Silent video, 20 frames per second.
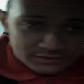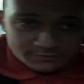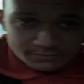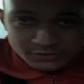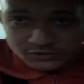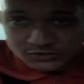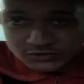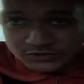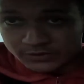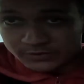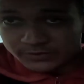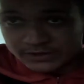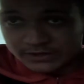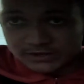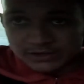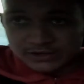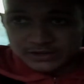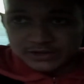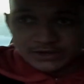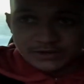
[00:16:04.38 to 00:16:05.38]
I've been showing
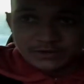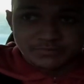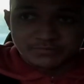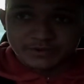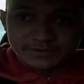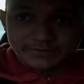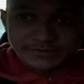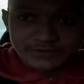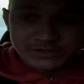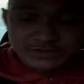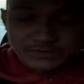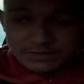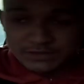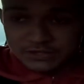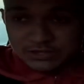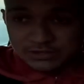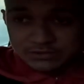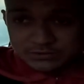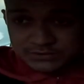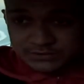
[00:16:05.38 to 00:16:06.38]
in previous
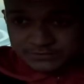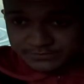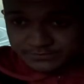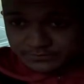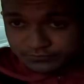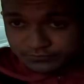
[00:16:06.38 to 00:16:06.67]
videos.